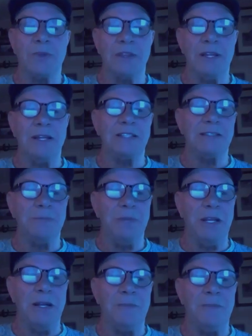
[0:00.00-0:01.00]
within this
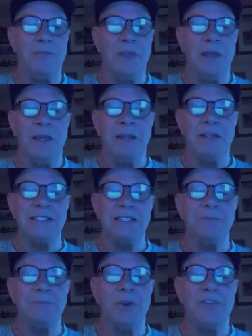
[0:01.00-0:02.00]
meeting. This
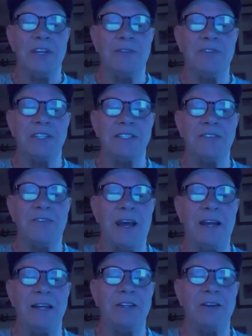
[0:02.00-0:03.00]
is perfect for
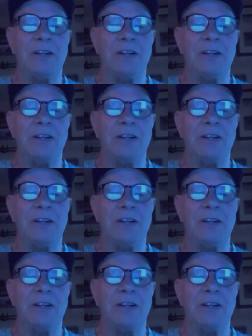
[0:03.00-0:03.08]
dividing your